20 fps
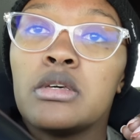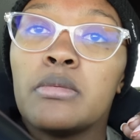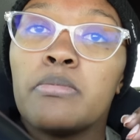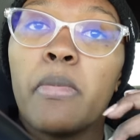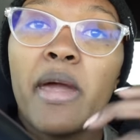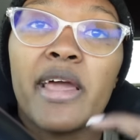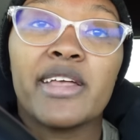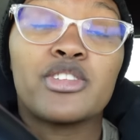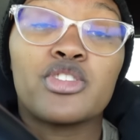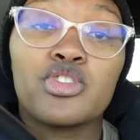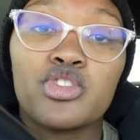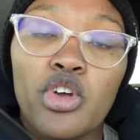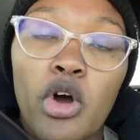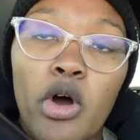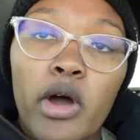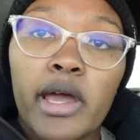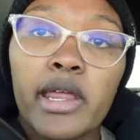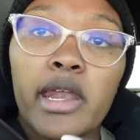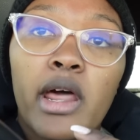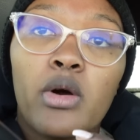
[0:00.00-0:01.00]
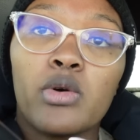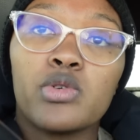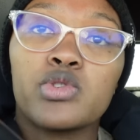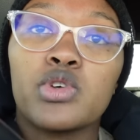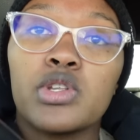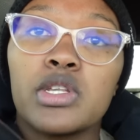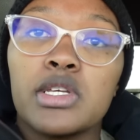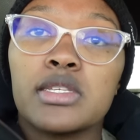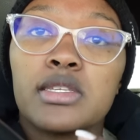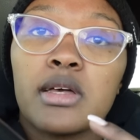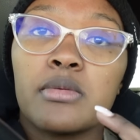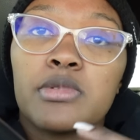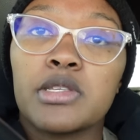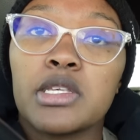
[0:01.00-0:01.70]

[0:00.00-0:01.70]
made strong and i also need some